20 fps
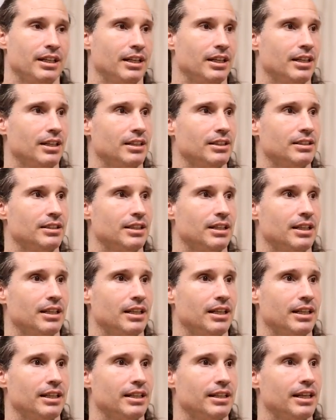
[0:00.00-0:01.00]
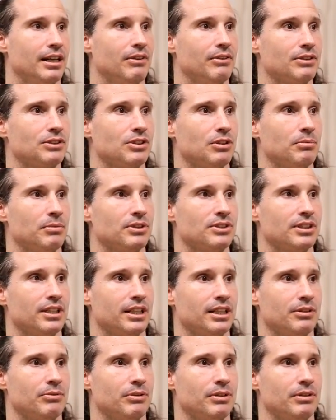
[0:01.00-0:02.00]
and uh, and now it's almost
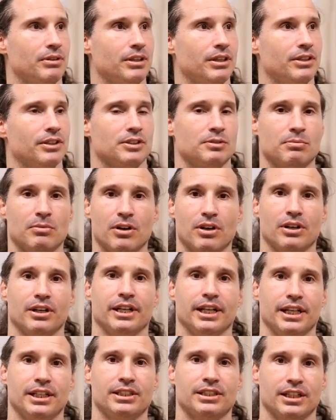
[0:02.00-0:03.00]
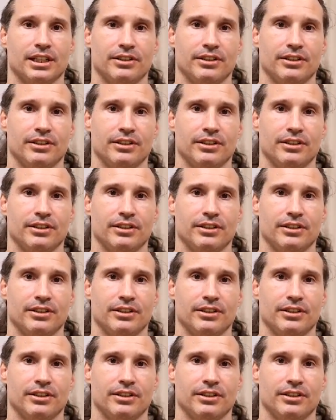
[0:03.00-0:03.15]
like in this modern age,